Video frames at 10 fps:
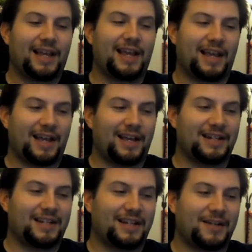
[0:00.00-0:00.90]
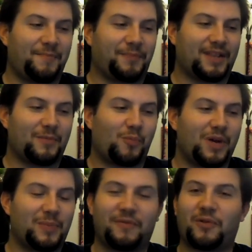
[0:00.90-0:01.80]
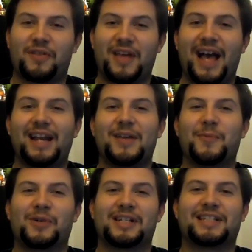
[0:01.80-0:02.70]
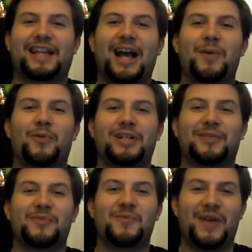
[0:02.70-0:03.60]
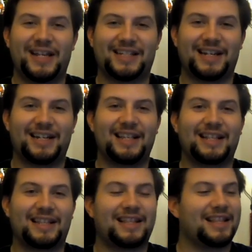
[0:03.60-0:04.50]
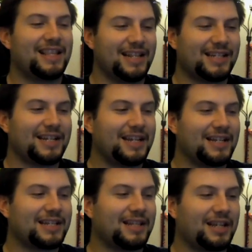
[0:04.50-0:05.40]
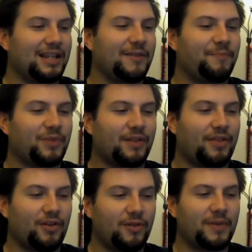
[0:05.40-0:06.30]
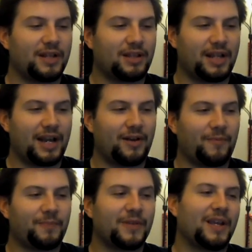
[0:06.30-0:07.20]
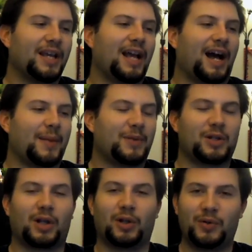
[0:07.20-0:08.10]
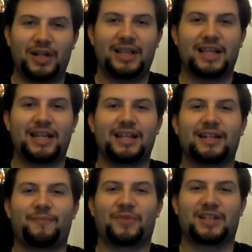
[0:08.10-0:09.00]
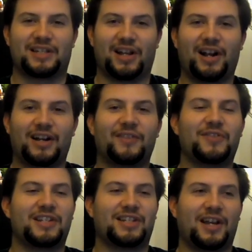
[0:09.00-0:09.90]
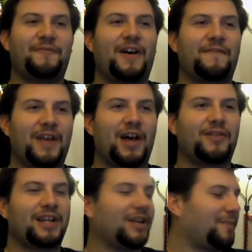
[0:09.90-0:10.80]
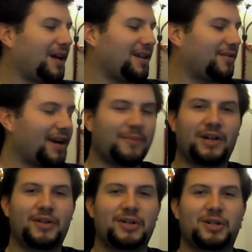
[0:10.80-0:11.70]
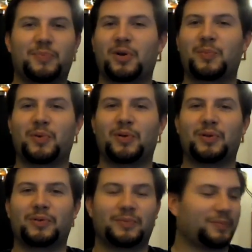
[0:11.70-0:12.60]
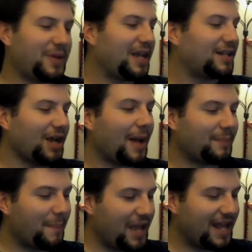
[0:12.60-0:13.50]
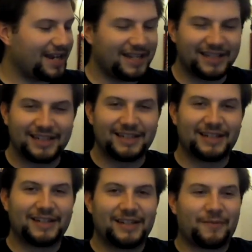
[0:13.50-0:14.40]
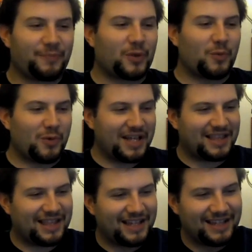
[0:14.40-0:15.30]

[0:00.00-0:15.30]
and the month before that, it was the Cowboys of Moo Mesa. This is the third month now. I'm concluding the saga of the stuff I found in my grandmother's purple pink top bin with